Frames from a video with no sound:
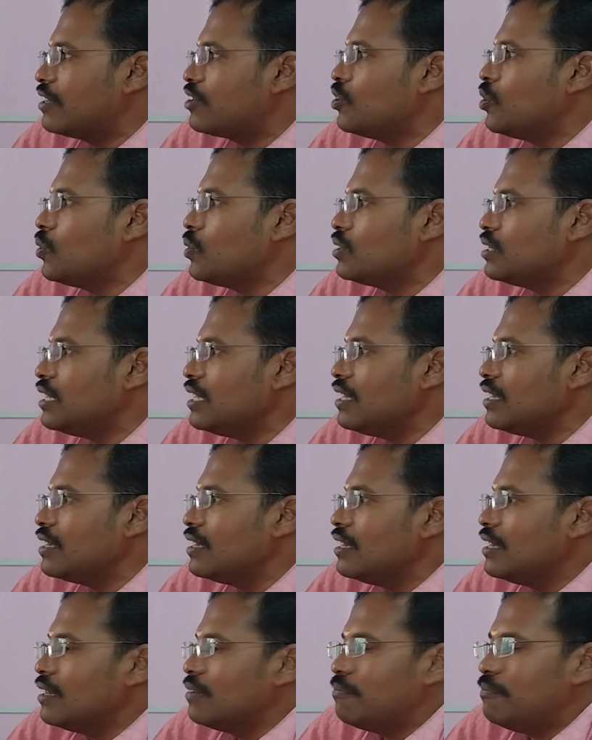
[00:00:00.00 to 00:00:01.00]
know the
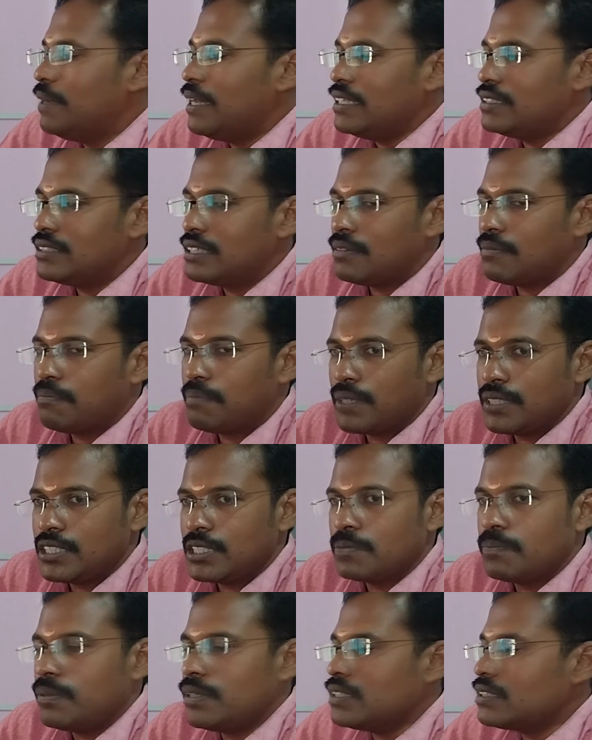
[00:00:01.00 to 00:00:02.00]
basic
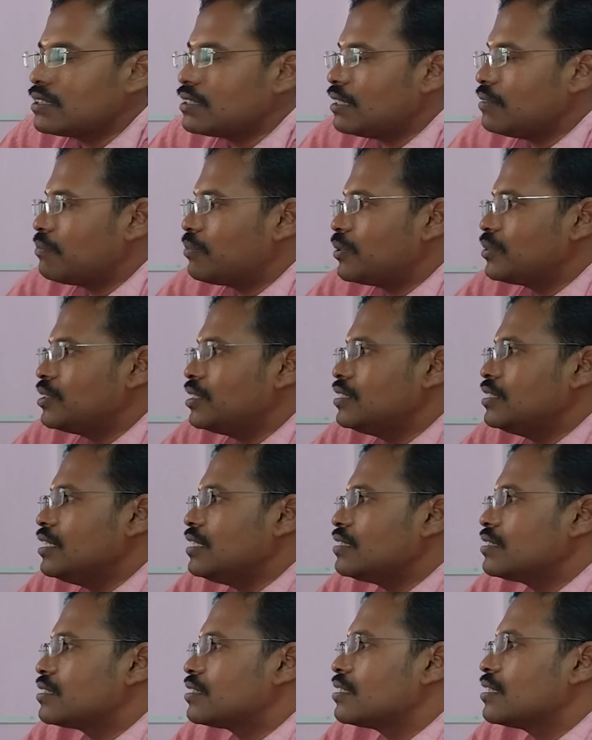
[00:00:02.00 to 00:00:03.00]
principles and
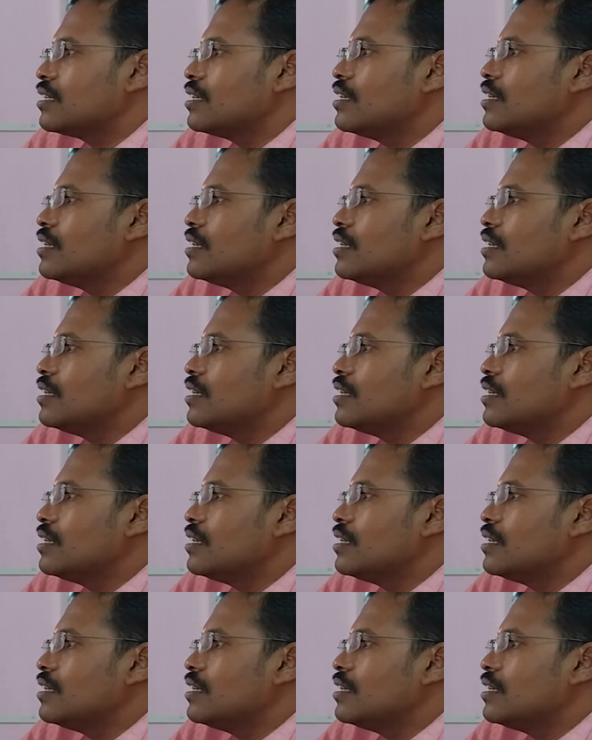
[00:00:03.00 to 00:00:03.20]
procedures